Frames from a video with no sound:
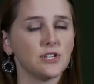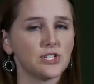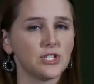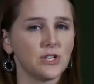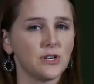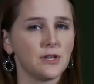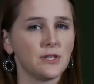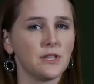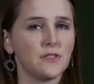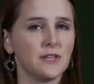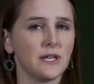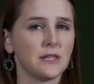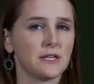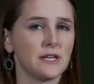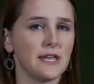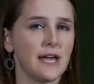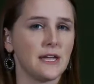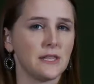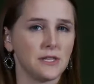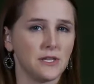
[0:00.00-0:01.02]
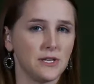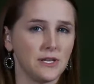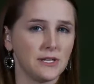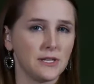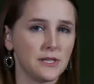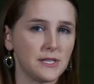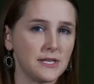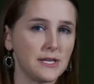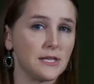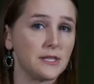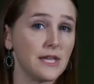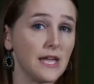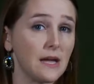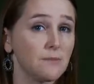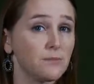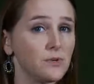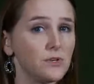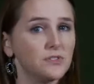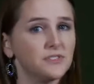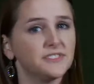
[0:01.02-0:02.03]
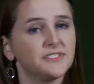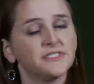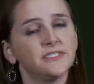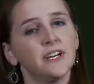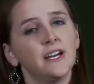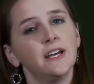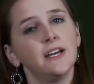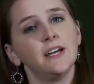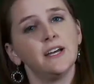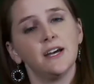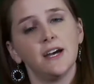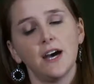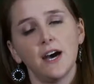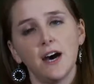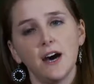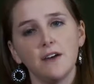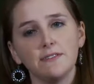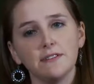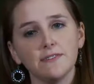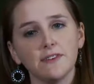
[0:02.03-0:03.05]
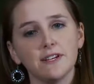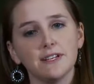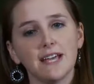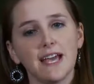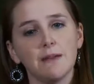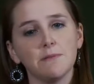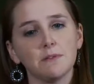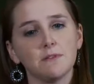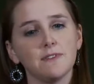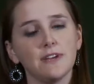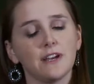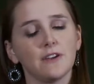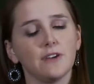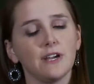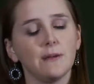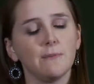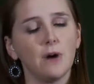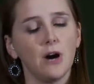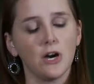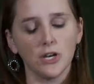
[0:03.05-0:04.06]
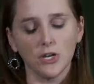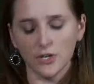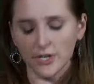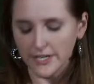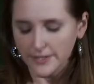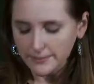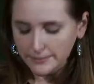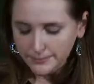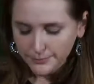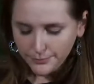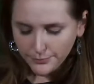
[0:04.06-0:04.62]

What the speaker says: sherds and things like that, so you can see examples of different types of decorated pottery.